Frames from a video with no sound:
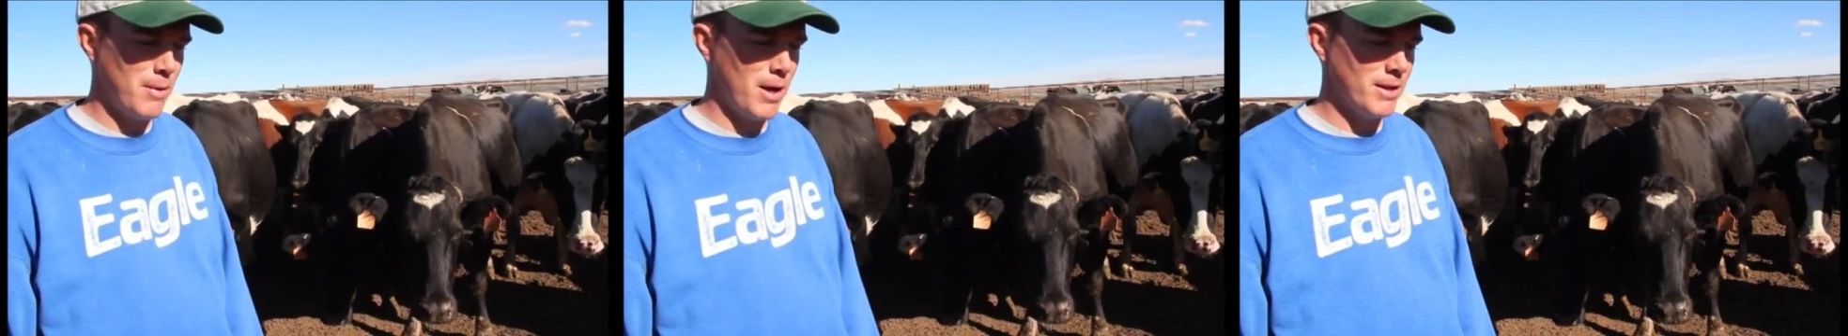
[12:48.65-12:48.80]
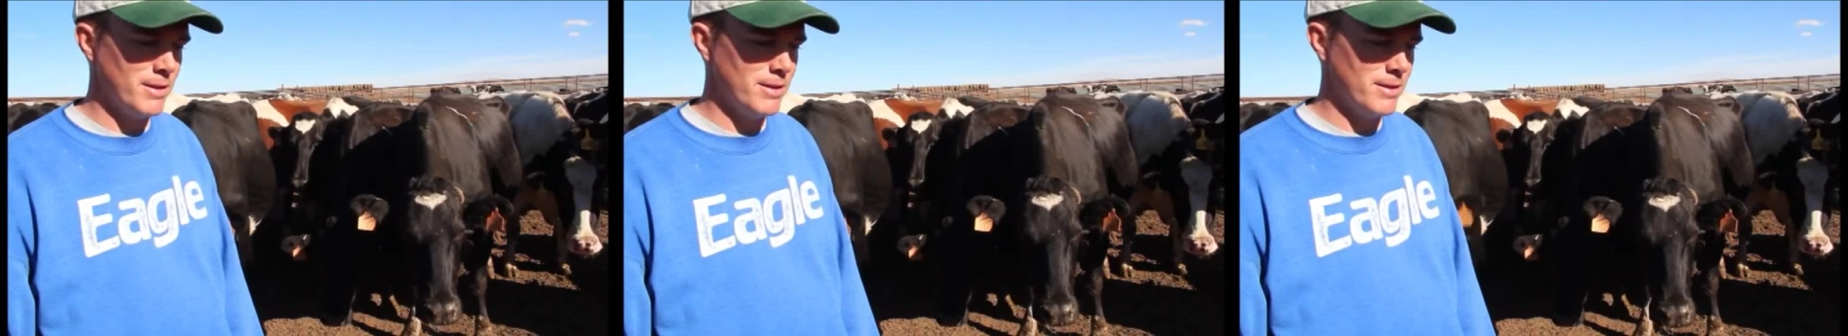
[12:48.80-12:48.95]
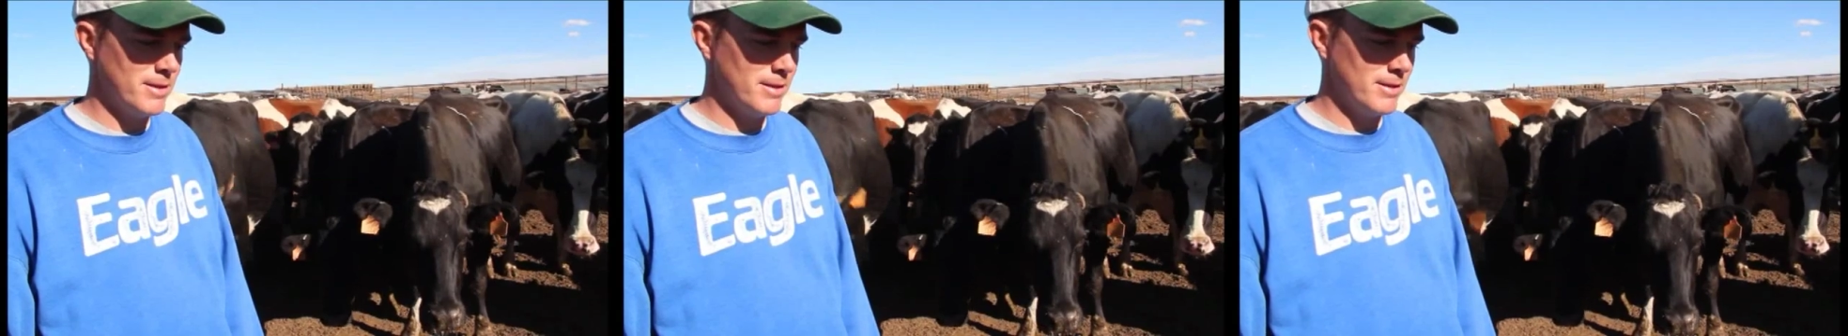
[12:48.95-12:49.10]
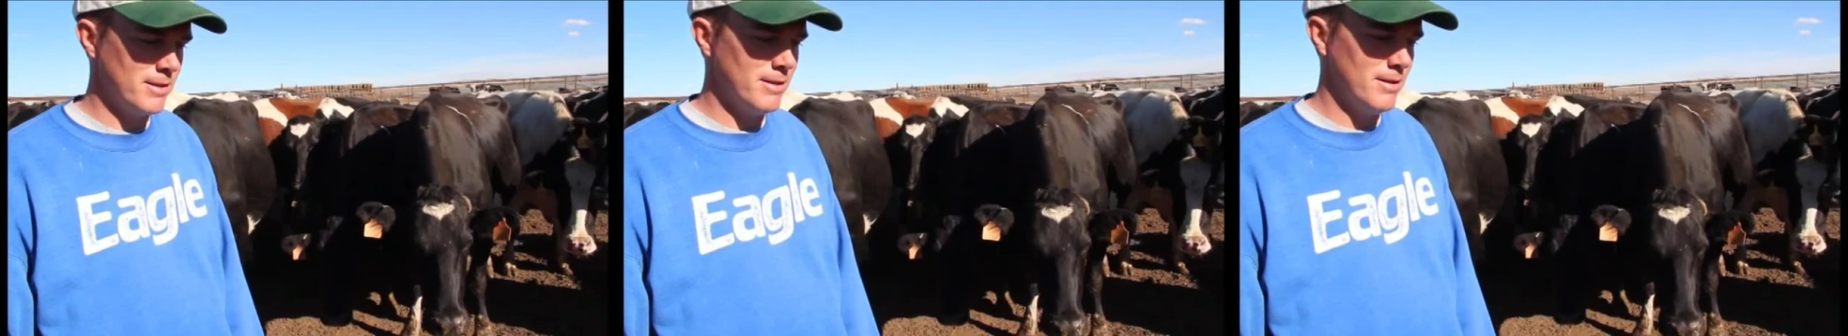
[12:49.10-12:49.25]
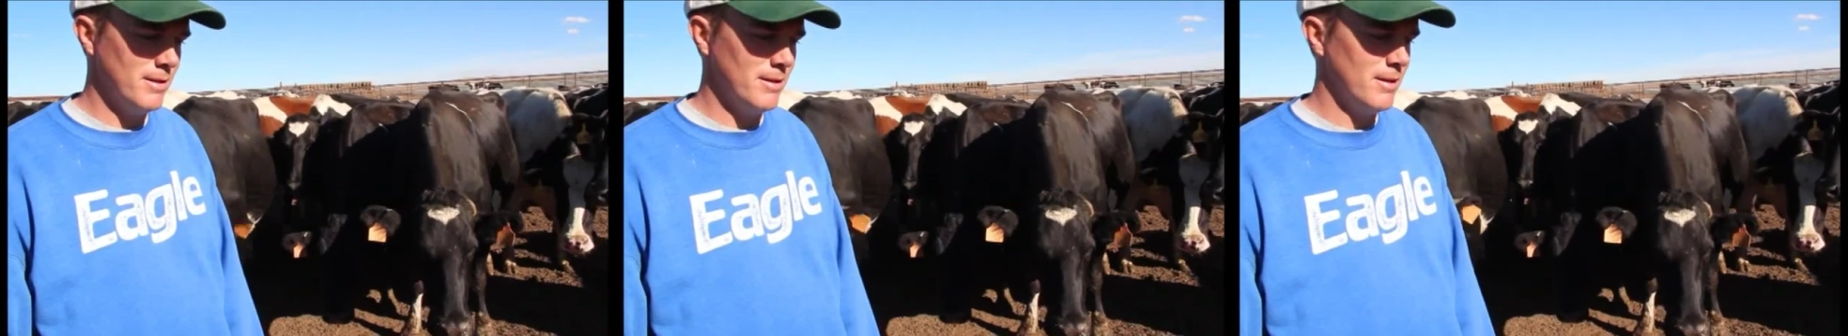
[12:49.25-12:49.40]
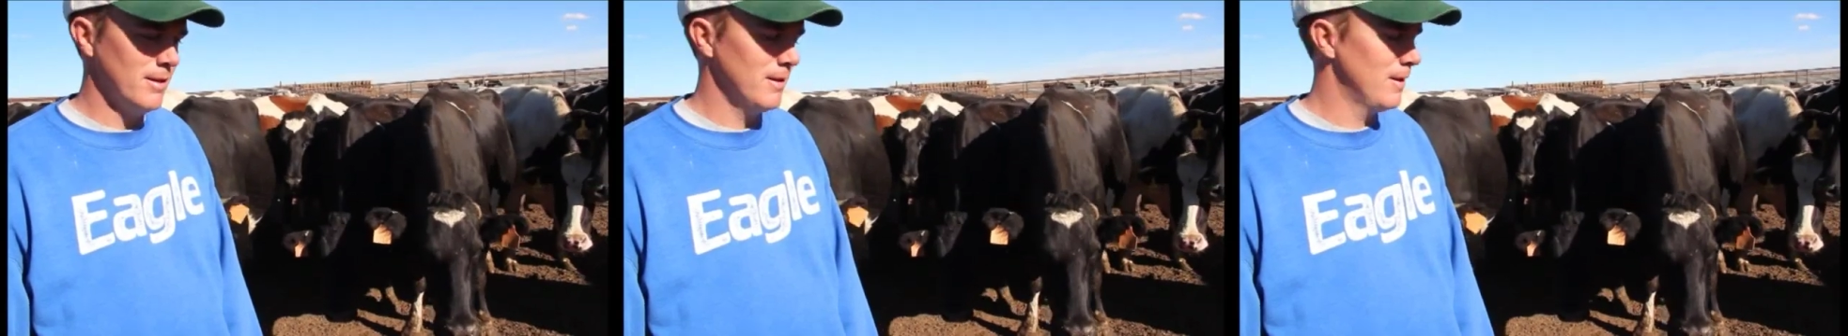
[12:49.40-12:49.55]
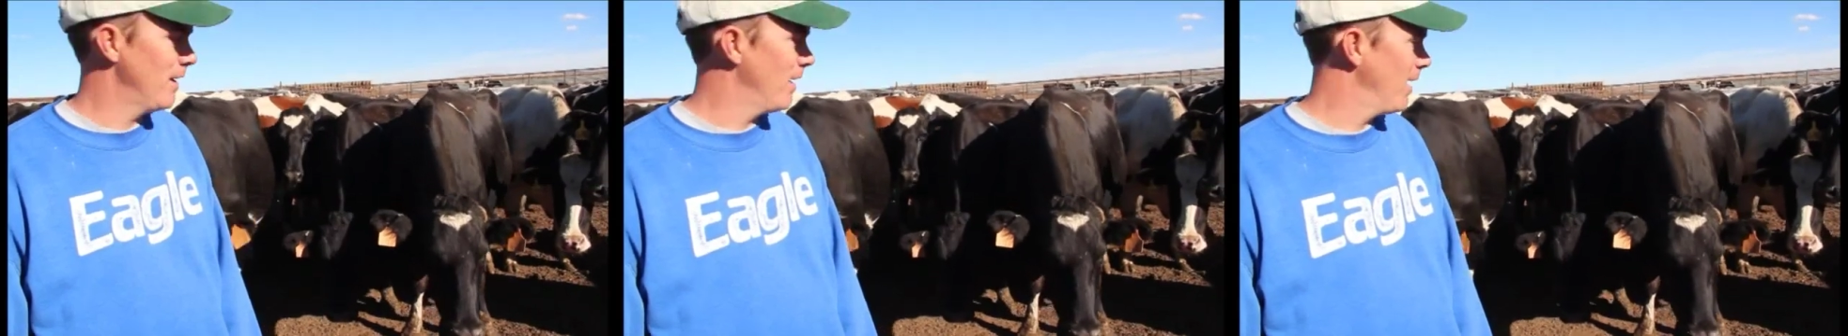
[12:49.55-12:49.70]
months.
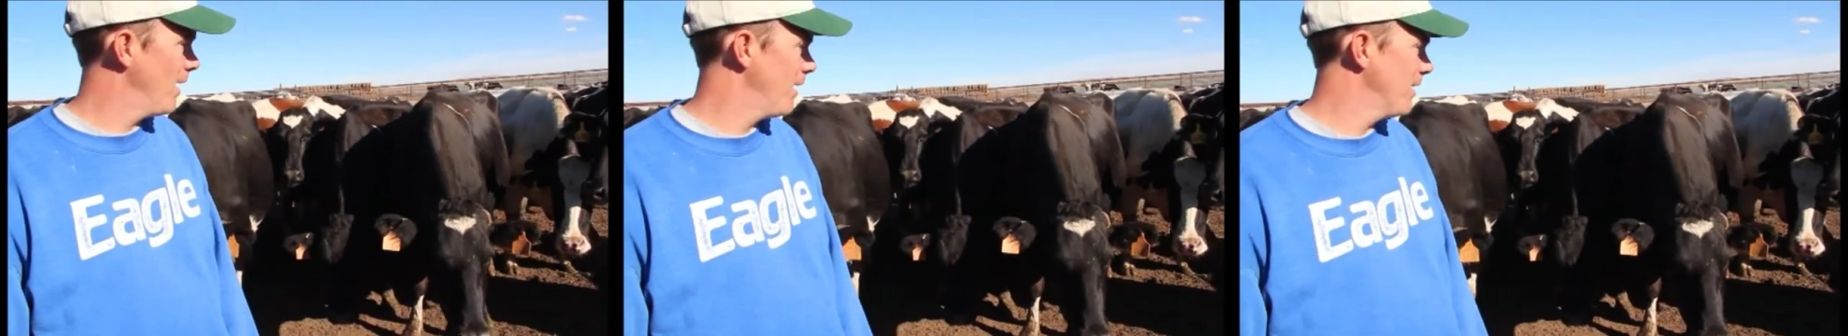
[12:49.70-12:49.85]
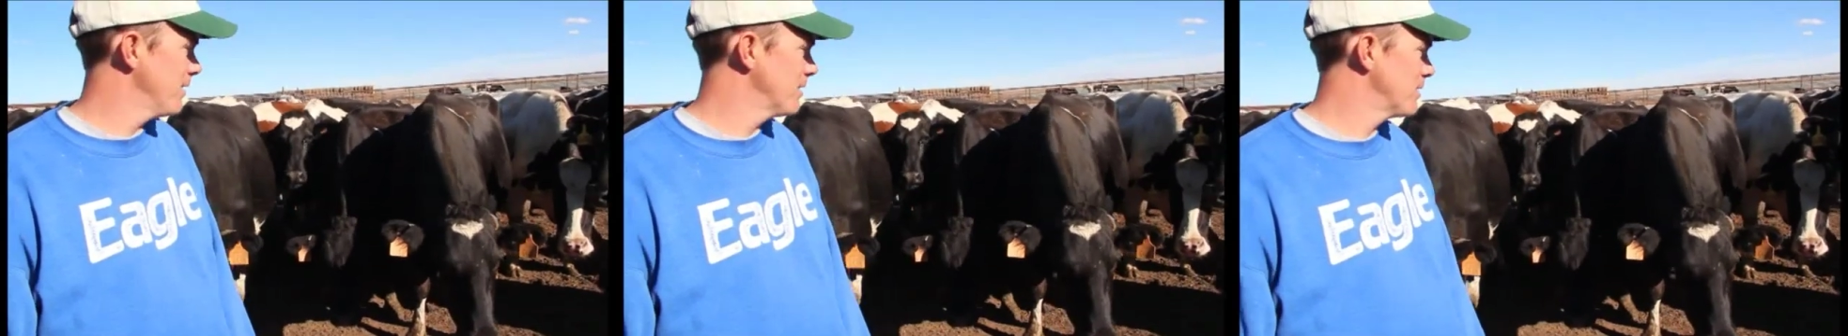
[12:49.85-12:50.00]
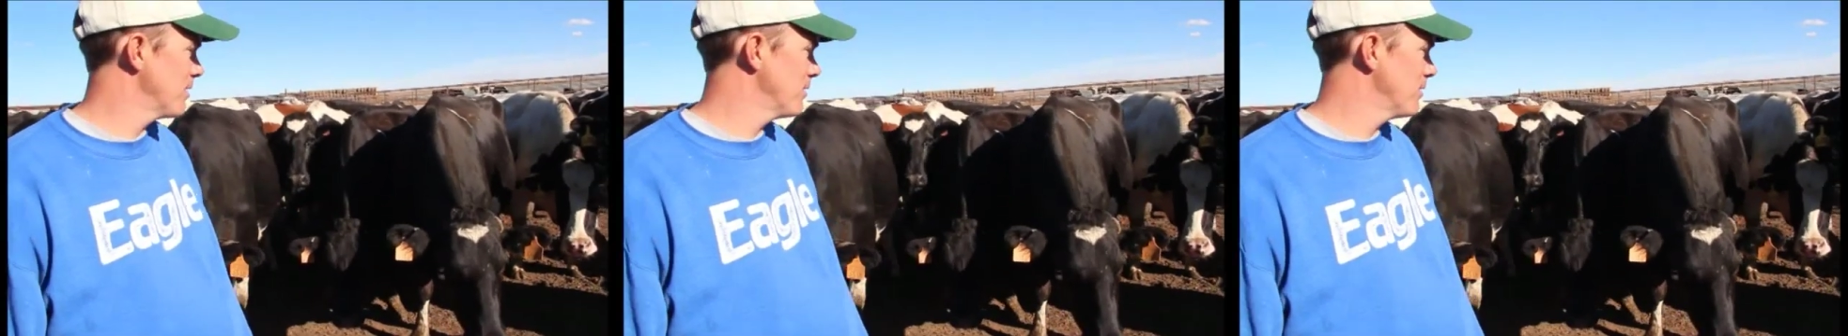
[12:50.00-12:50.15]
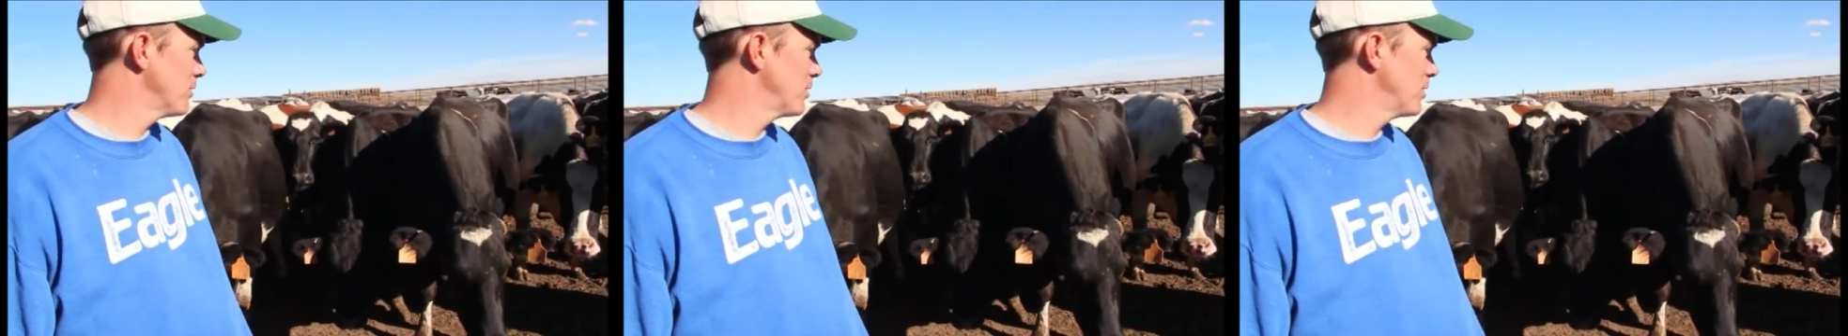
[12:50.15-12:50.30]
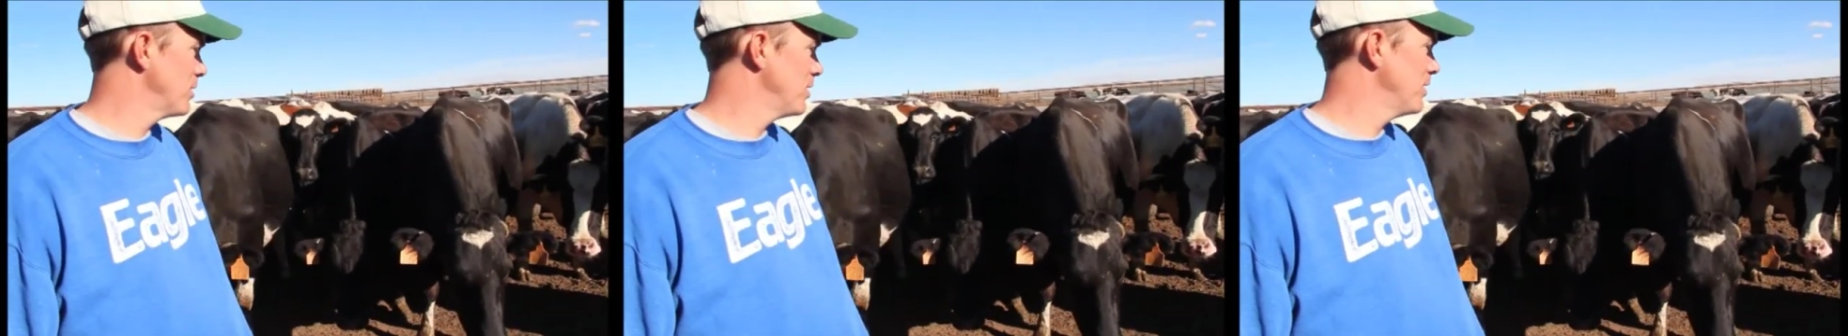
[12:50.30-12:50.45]
So